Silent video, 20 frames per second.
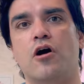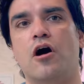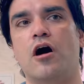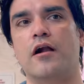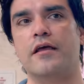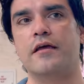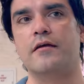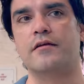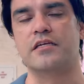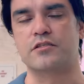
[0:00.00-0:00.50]
on
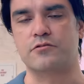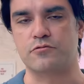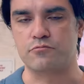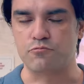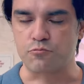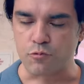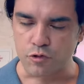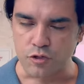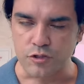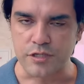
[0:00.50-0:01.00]
it because
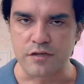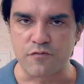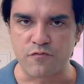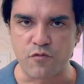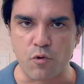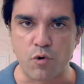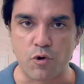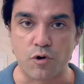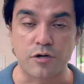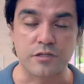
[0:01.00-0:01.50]
we're looking
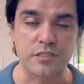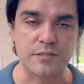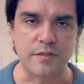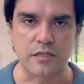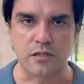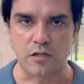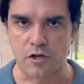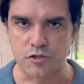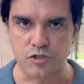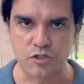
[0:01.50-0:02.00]
for some of
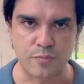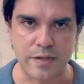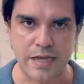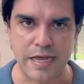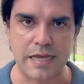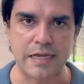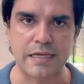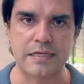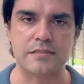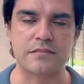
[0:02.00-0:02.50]
the larger
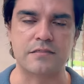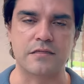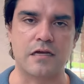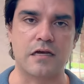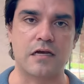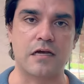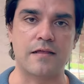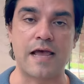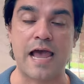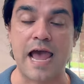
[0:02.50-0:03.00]
bags,
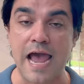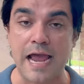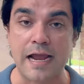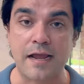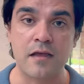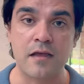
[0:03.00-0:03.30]
Hack,